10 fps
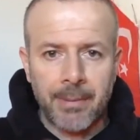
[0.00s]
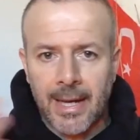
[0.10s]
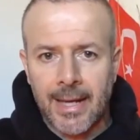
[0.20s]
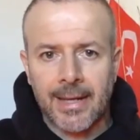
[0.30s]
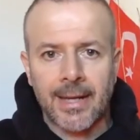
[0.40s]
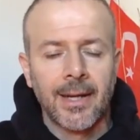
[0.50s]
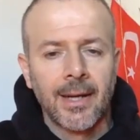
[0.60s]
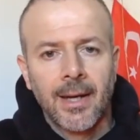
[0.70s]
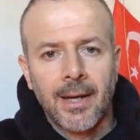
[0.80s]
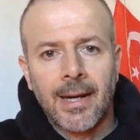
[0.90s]

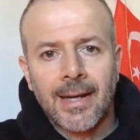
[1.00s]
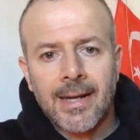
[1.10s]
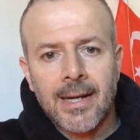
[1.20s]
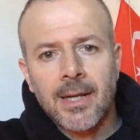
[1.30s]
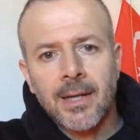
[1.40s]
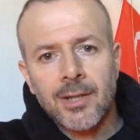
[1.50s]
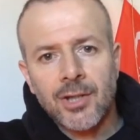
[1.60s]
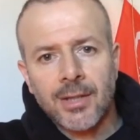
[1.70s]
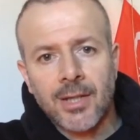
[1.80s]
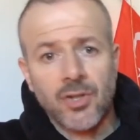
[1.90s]
Repair and Green, they
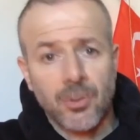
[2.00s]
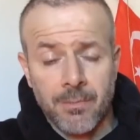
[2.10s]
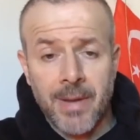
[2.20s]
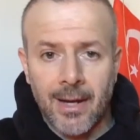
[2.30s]
are white.